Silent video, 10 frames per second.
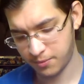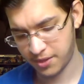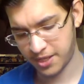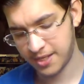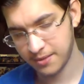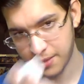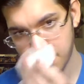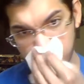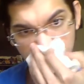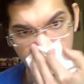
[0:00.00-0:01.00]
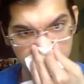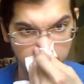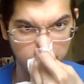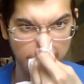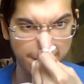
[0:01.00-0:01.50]
thing, Toad Rush,
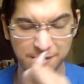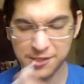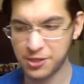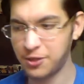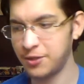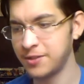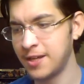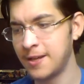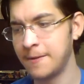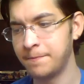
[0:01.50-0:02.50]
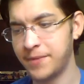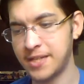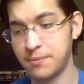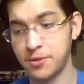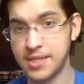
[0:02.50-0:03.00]
or whatever it's called,
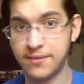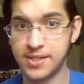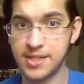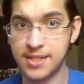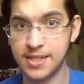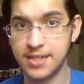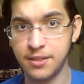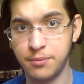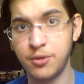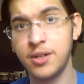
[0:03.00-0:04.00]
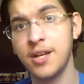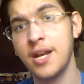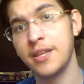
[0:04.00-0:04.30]
as opposed to having to collect on the board.